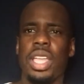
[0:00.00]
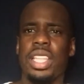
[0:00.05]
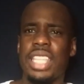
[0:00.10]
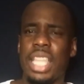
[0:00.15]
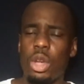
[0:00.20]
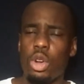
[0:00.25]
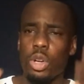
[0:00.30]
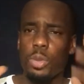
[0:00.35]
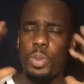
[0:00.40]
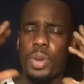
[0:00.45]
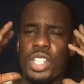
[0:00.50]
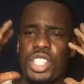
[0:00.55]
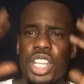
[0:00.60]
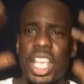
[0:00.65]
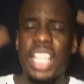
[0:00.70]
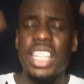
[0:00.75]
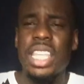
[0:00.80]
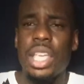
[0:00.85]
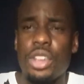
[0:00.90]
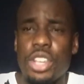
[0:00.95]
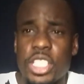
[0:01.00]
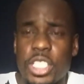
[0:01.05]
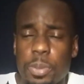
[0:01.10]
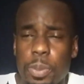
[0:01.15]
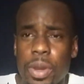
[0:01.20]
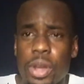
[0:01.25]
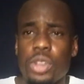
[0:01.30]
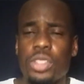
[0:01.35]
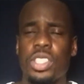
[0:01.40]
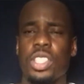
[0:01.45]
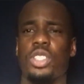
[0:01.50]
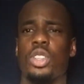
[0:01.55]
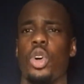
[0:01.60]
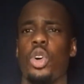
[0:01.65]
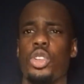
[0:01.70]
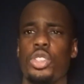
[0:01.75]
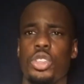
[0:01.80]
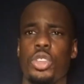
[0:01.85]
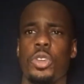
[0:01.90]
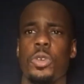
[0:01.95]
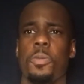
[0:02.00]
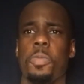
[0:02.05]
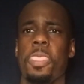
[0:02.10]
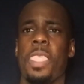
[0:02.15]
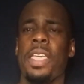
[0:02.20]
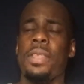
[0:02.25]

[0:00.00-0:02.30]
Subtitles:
They would project their experiences on you.